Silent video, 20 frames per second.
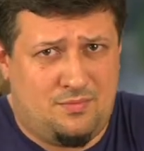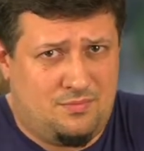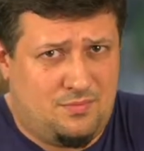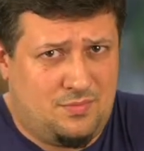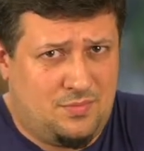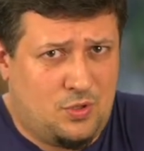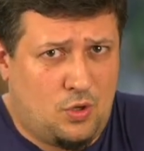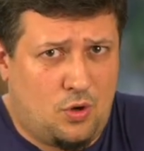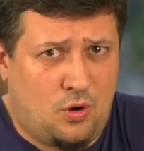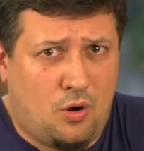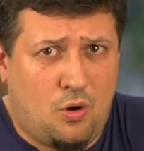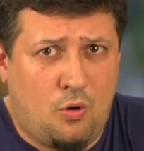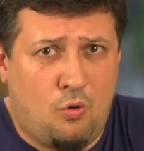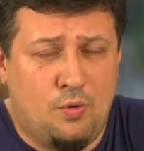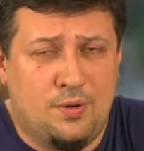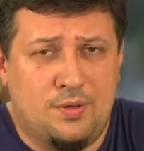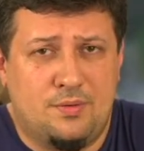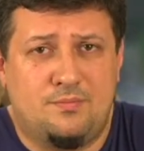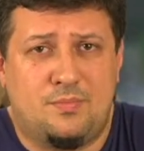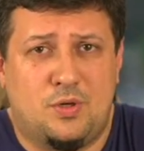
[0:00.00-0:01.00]
your
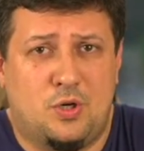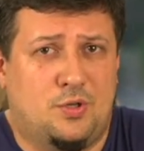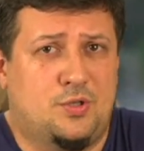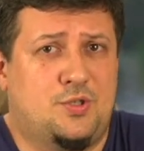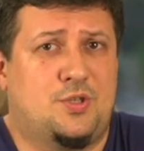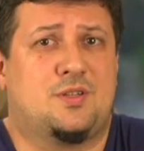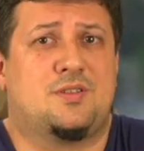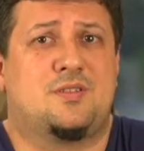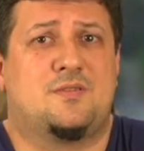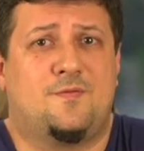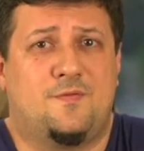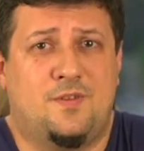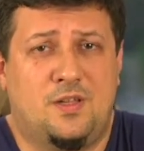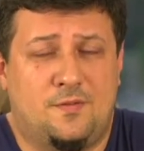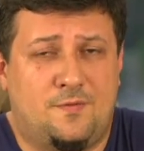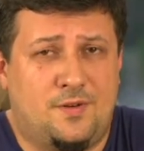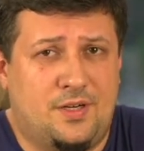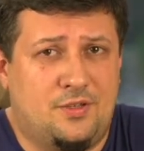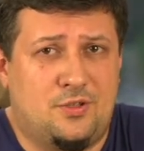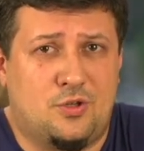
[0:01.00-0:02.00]
own projects, feel
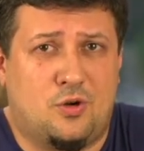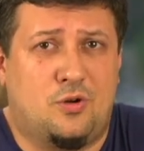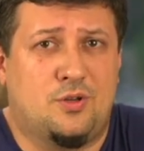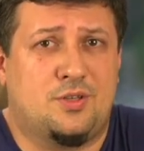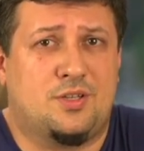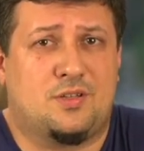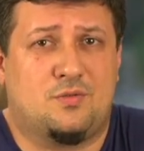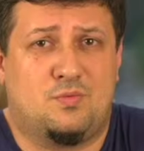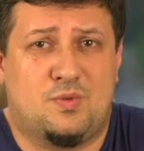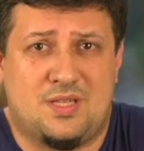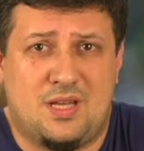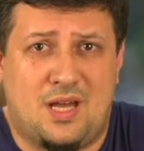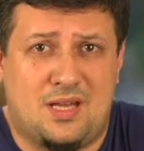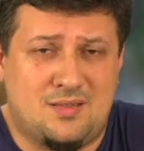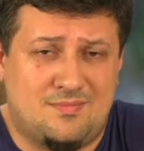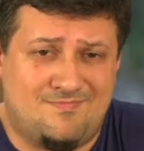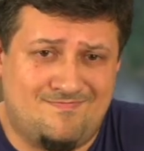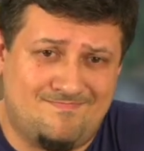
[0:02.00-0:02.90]
free to contact with us.